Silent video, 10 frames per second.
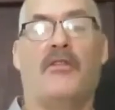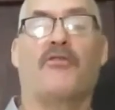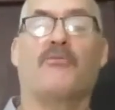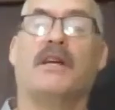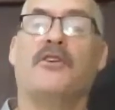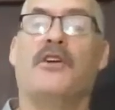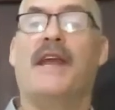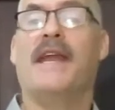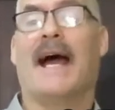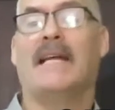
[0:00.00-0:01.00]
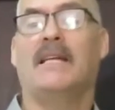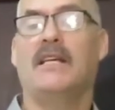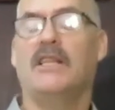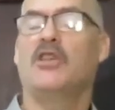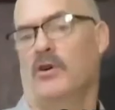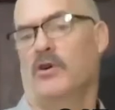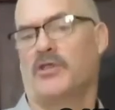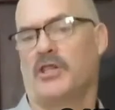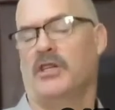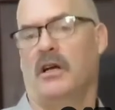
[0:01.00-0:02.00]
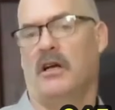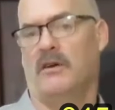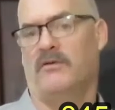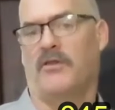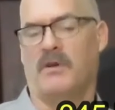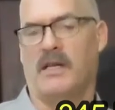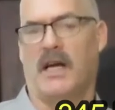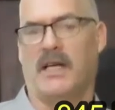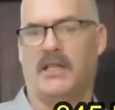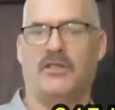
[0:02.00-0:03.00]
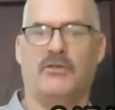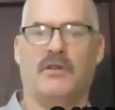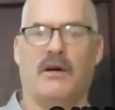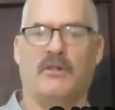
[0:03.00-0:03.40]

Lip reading: a 390 version of the 392 that